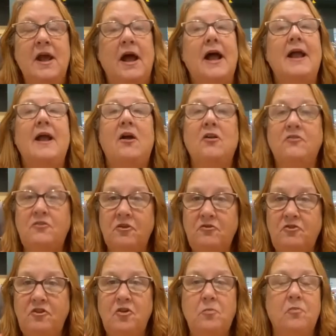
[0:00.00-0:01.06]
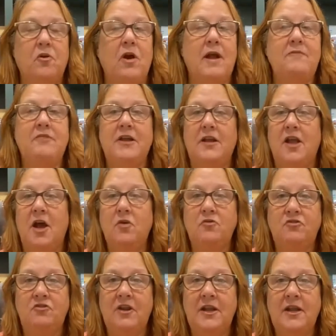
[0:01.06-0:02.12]
I also do private
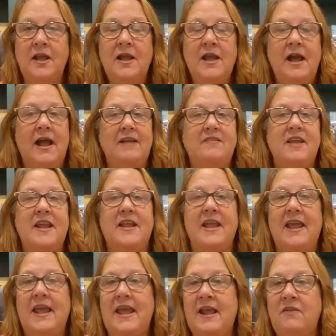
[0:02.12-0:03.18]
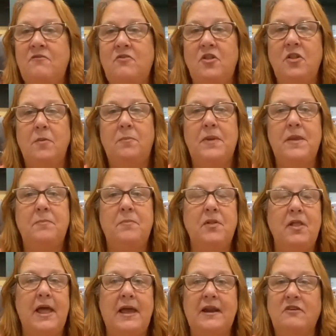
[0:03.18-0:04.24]
coaching. I take a handful of
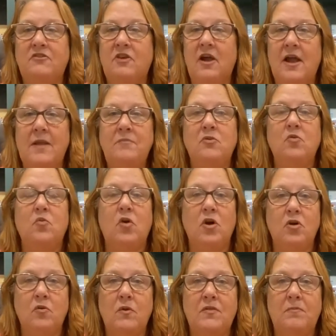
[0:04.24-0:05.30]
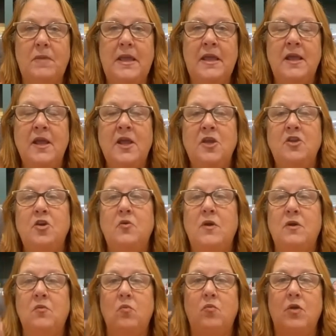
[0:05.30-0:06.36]
people at a time to work with me. You
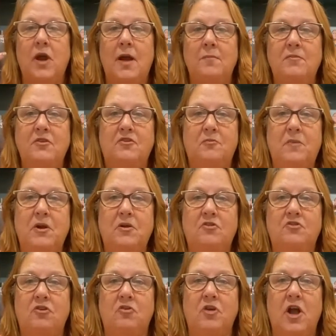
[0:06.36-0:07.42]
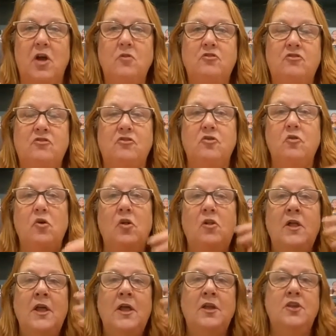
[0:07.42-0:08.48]
can come to spiritual coach
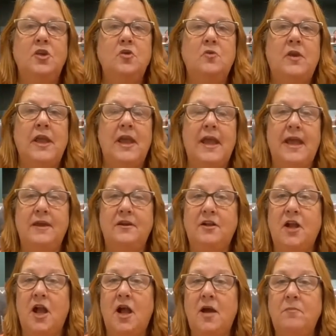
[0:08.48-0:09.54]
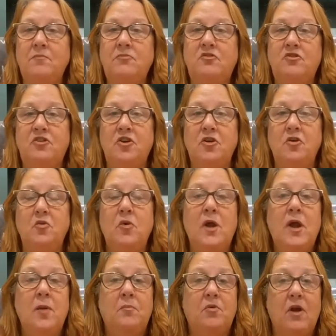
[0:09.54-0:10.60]
school. You can come to
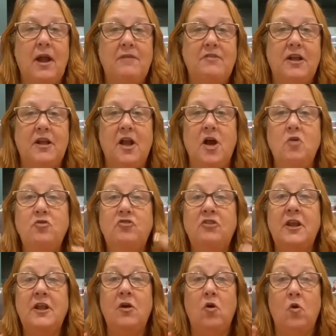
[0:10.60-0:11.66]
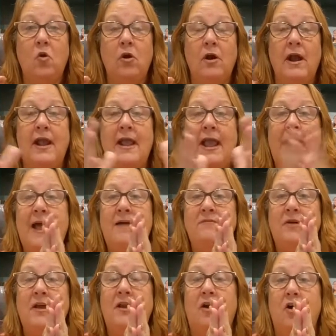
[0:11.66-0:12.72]
private coaching, or I
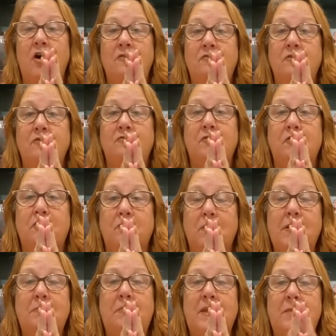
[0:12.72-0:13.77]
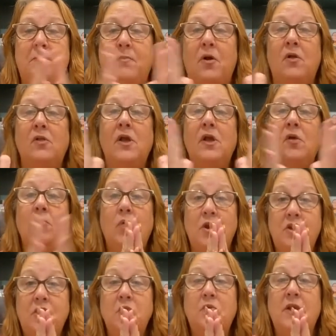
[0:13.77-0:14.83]
have an offer for 3 people where
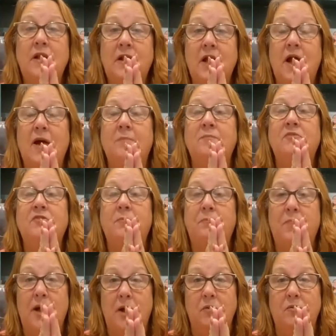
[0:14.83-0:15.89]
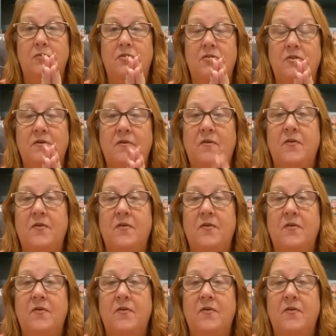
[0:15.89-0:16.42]
you can come to both.